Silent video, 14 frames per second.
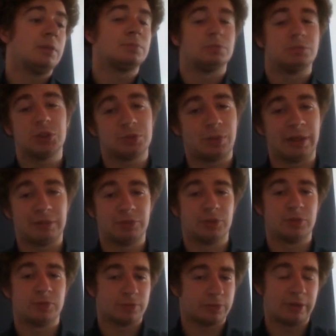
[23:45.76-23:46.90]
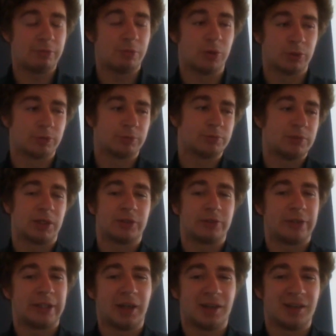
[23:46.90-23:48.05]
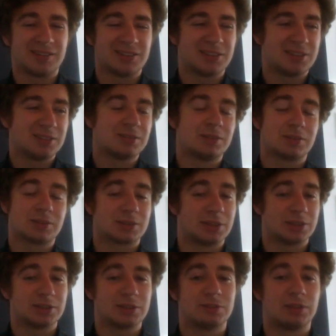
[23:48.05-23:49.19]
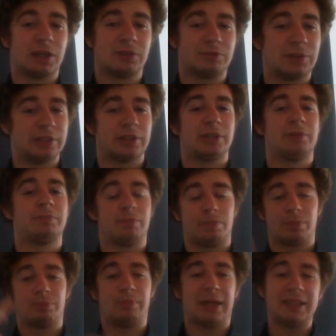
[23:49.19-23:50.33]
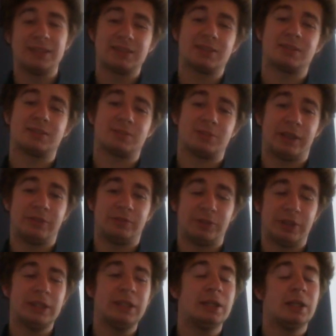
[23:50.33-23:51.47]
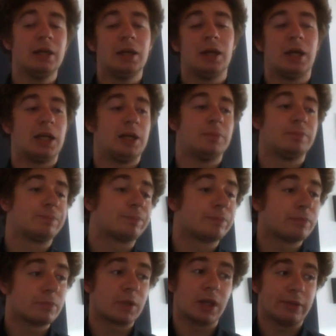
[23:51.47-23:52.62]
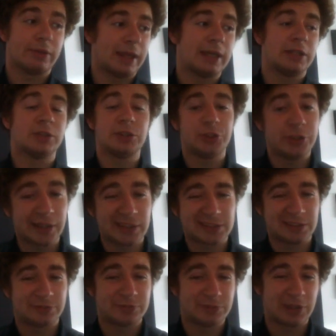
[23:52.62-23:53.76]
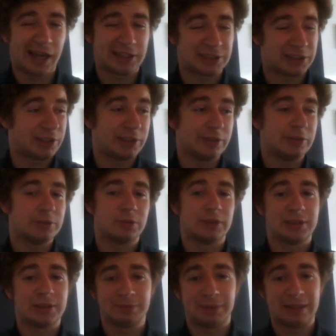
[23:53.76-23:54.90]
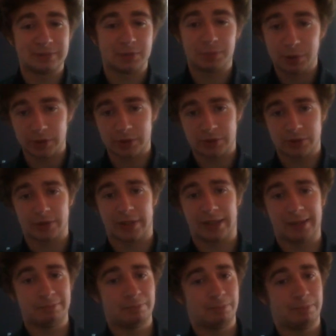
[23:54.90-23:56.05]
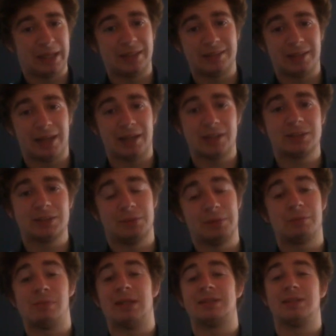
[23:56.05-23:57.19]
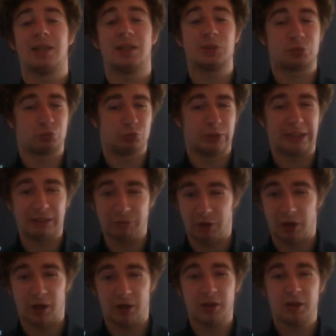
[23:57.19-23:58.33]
Just waiting for 3 more of Dungaree cards, just 3 of the base grade 3. They're the only 2 decks I've actually used which have been able to push the big decks, the big meta decks, really far.